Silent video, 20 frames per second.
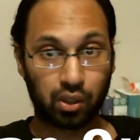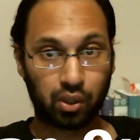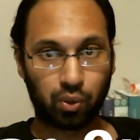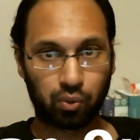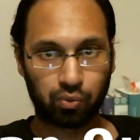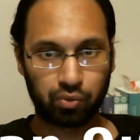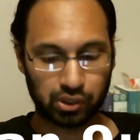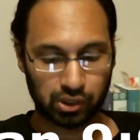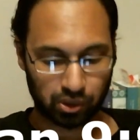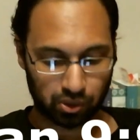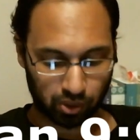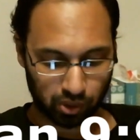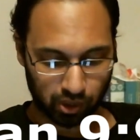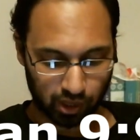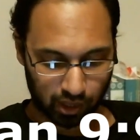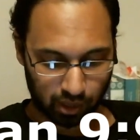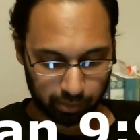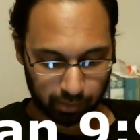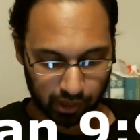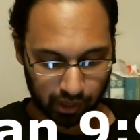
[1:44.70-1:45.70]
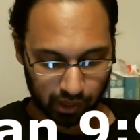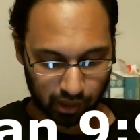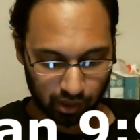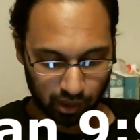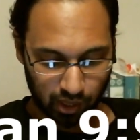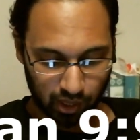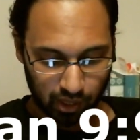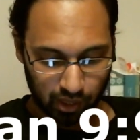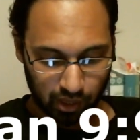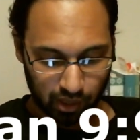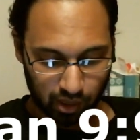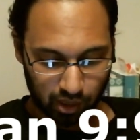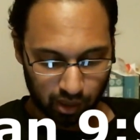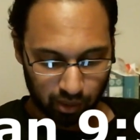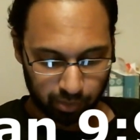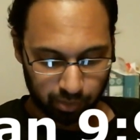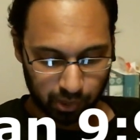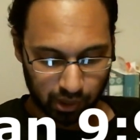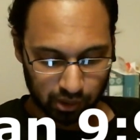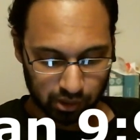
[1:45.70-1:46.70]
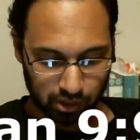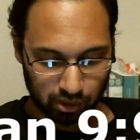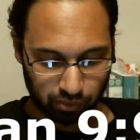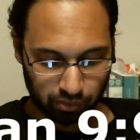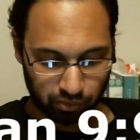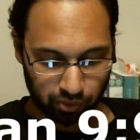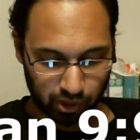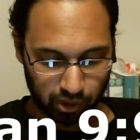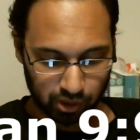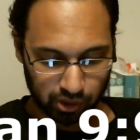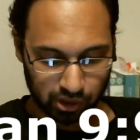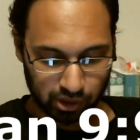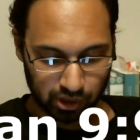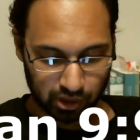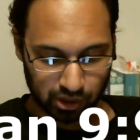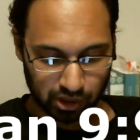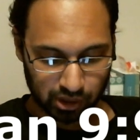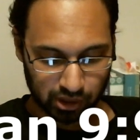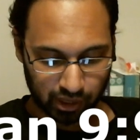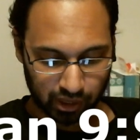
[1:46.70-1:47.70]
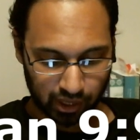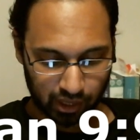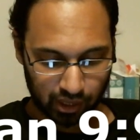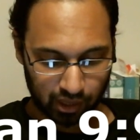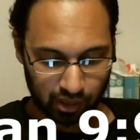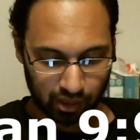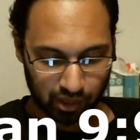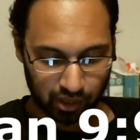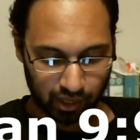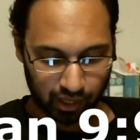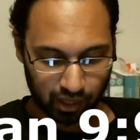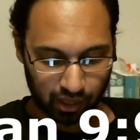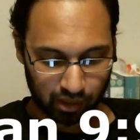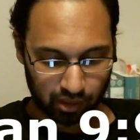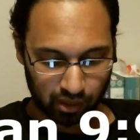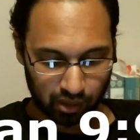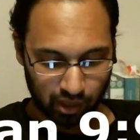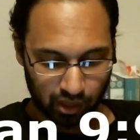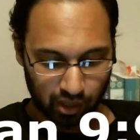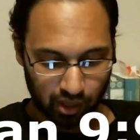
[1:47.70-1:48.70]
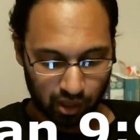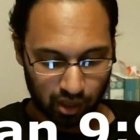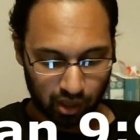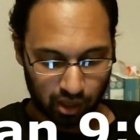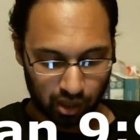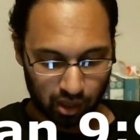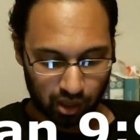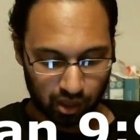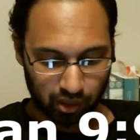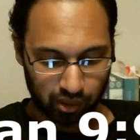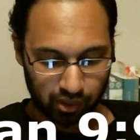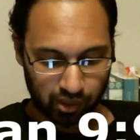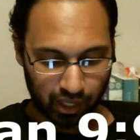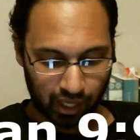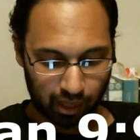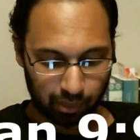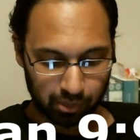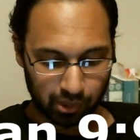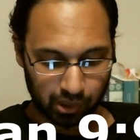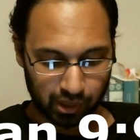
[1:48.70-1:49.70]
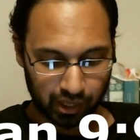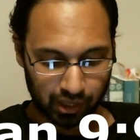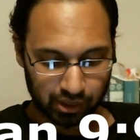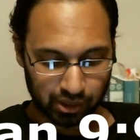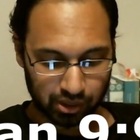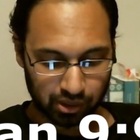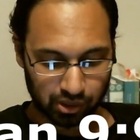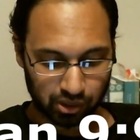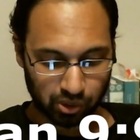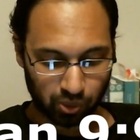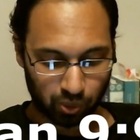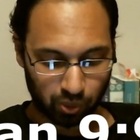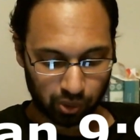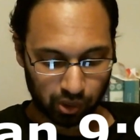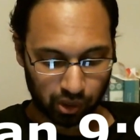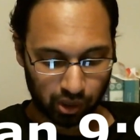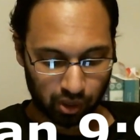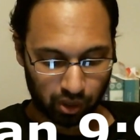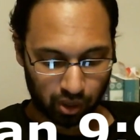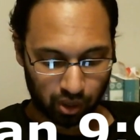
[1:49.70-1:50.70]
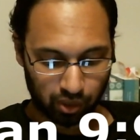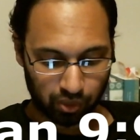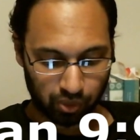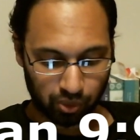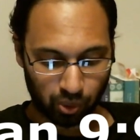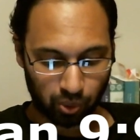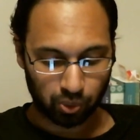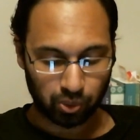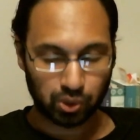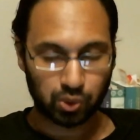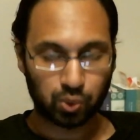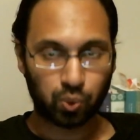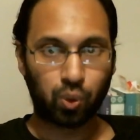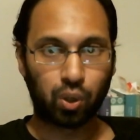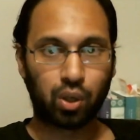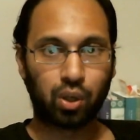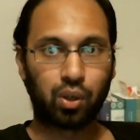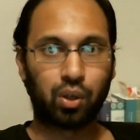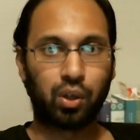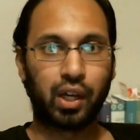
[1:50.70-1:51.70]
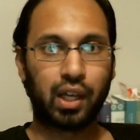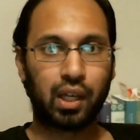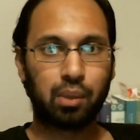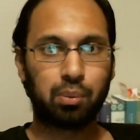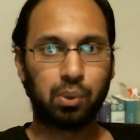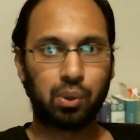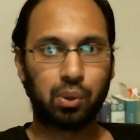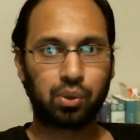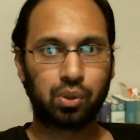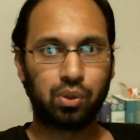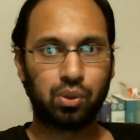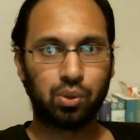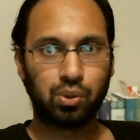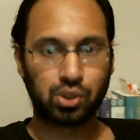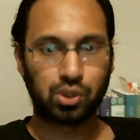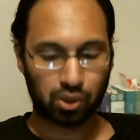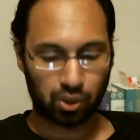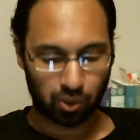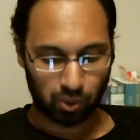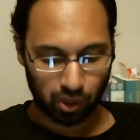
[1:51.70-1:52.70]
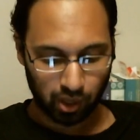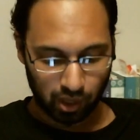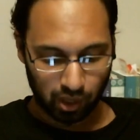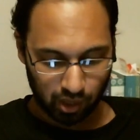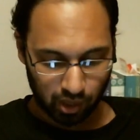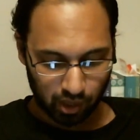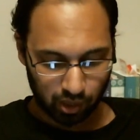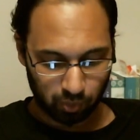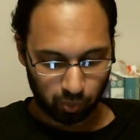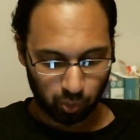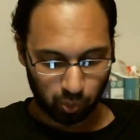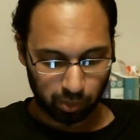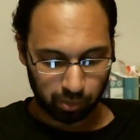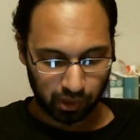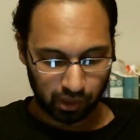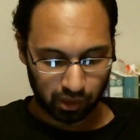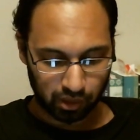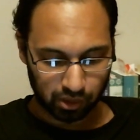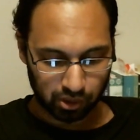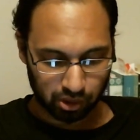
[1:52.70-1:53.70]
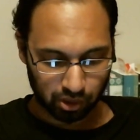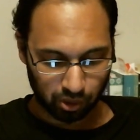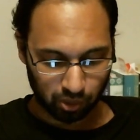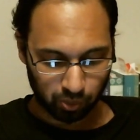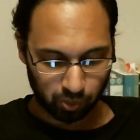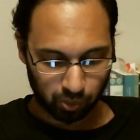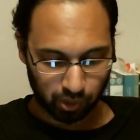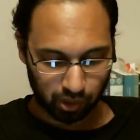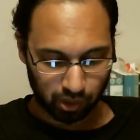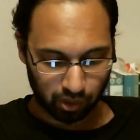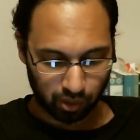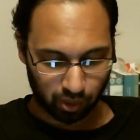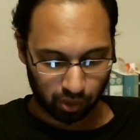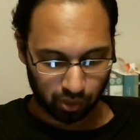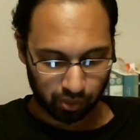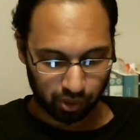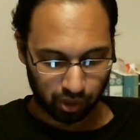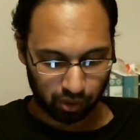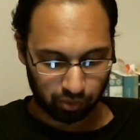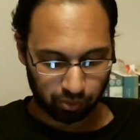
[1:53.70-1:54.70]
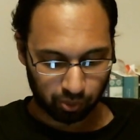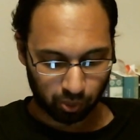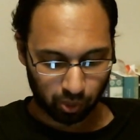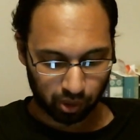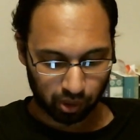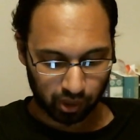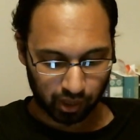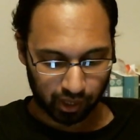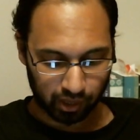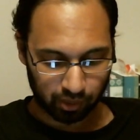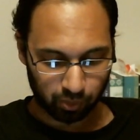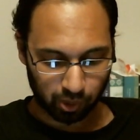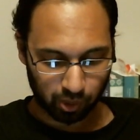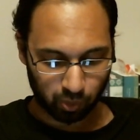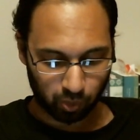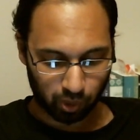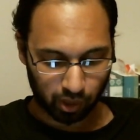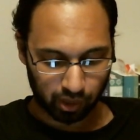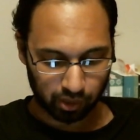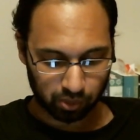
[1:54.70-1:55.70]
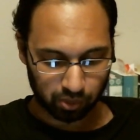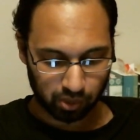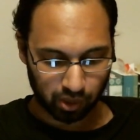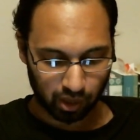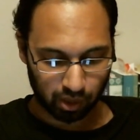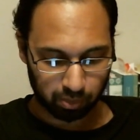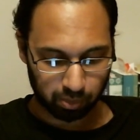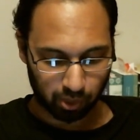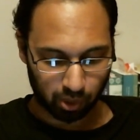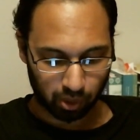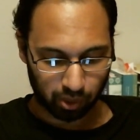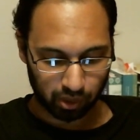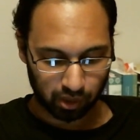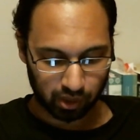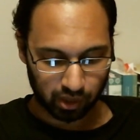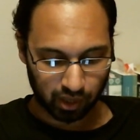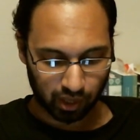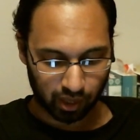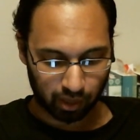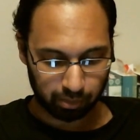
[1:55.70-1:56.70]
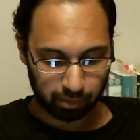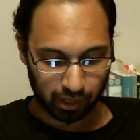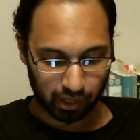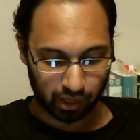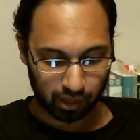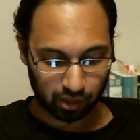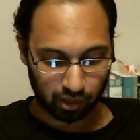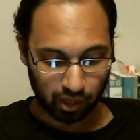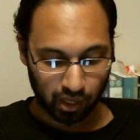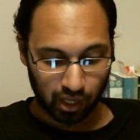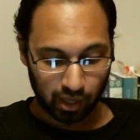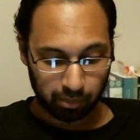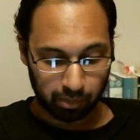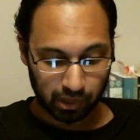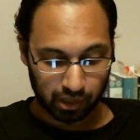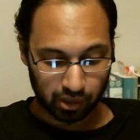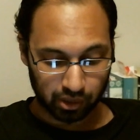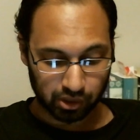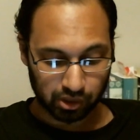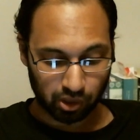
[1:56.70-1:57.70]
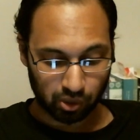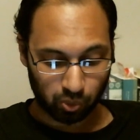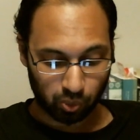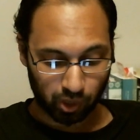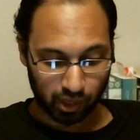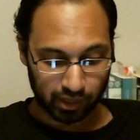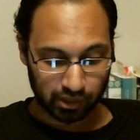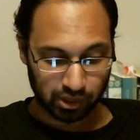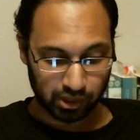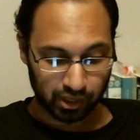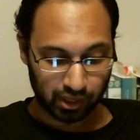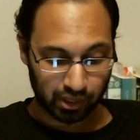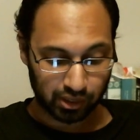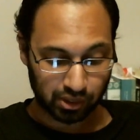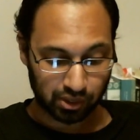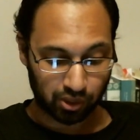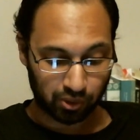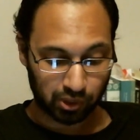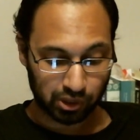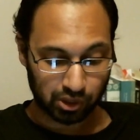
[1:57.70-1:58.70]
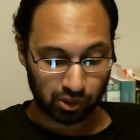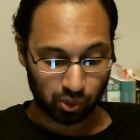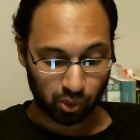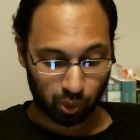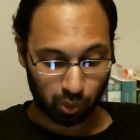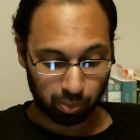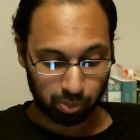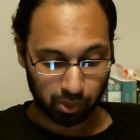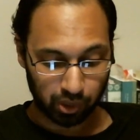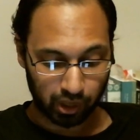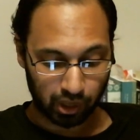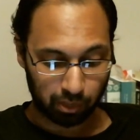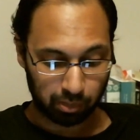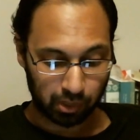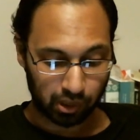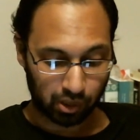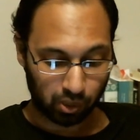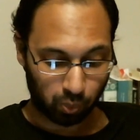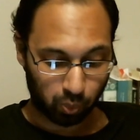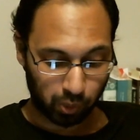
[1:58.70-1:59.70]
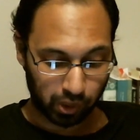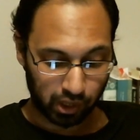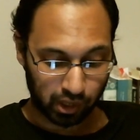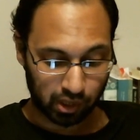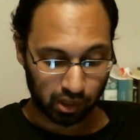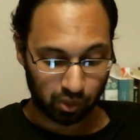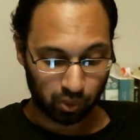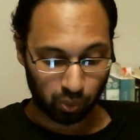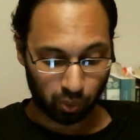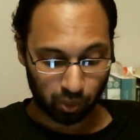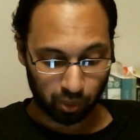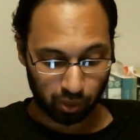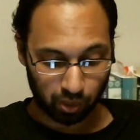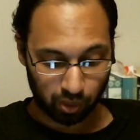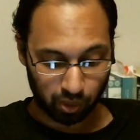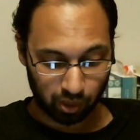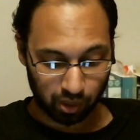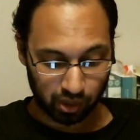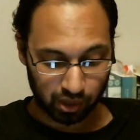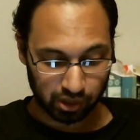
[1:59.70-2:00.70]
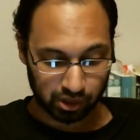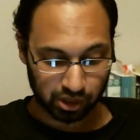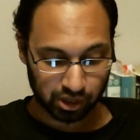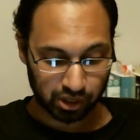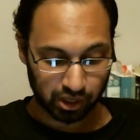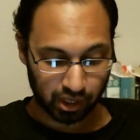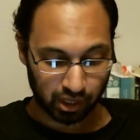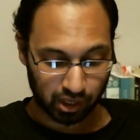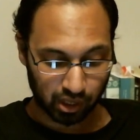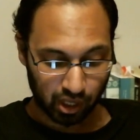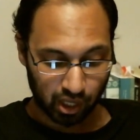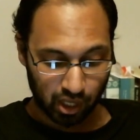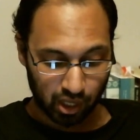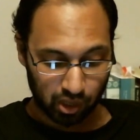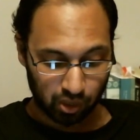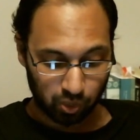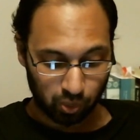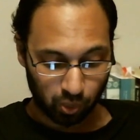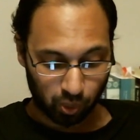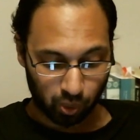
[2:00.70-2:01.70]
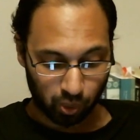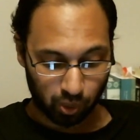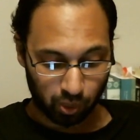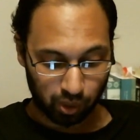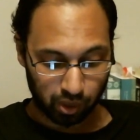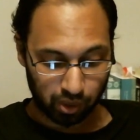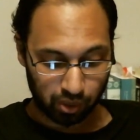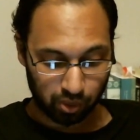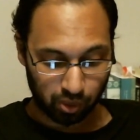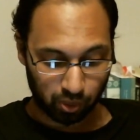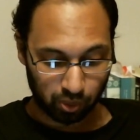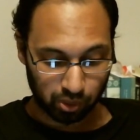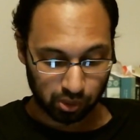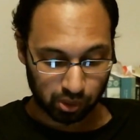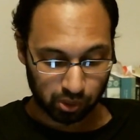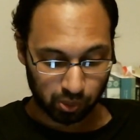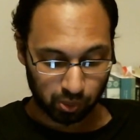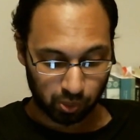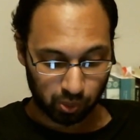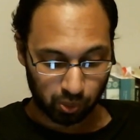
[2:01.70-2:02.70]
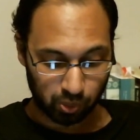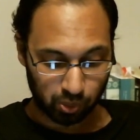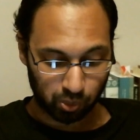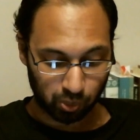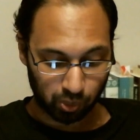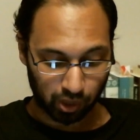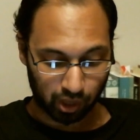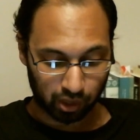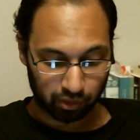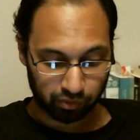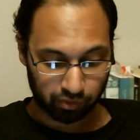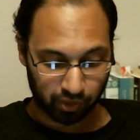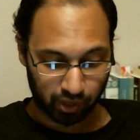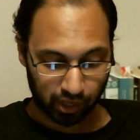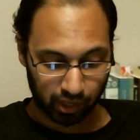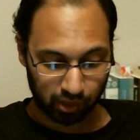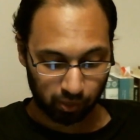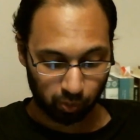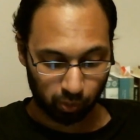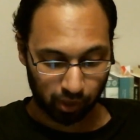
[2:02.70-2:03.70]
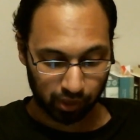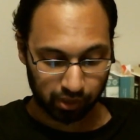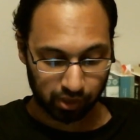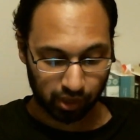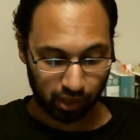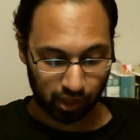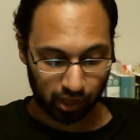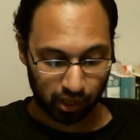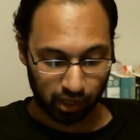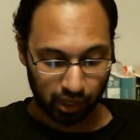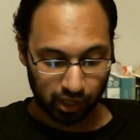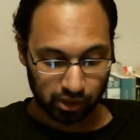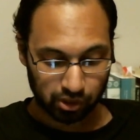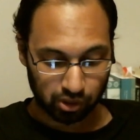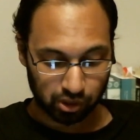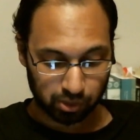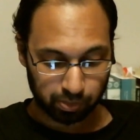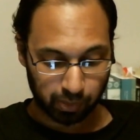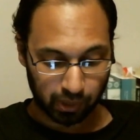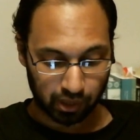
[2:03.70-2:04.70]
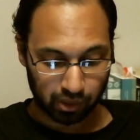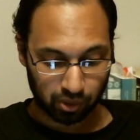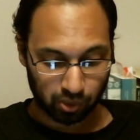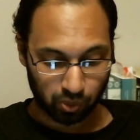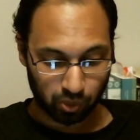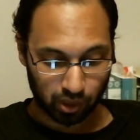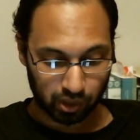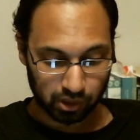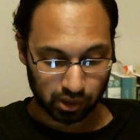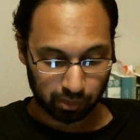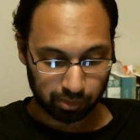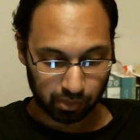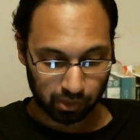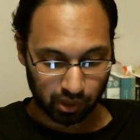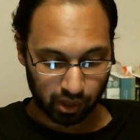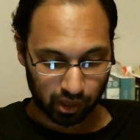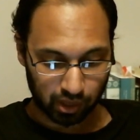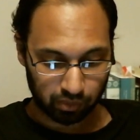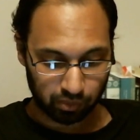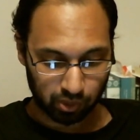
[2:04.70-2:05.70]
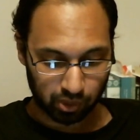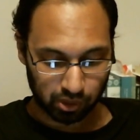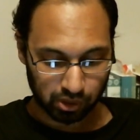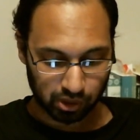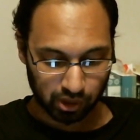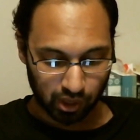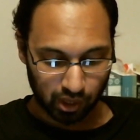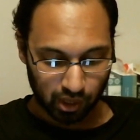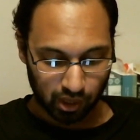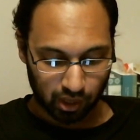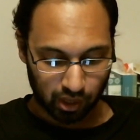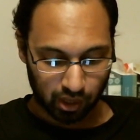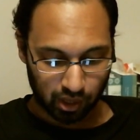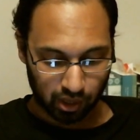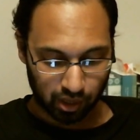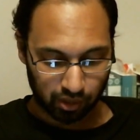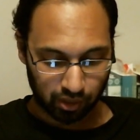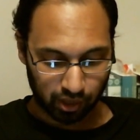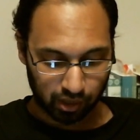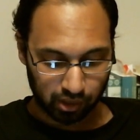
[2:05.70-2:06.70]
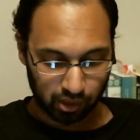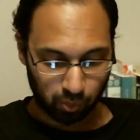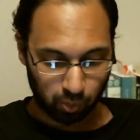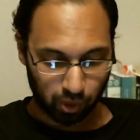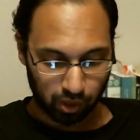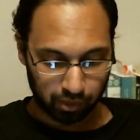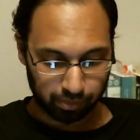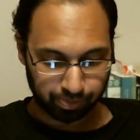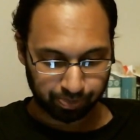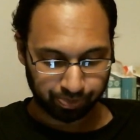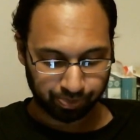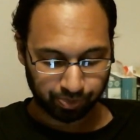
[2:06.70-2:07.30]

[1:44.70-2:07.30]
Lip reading: physical combat, because the verse is saying that the obligation is only on those who are able to do so, and women and children are therefore not required to take part in combat, because the Quran says there is no blame in the weak, nor in the sick, nor in those who not find what they should spend. Quran chapter 9, verse 91.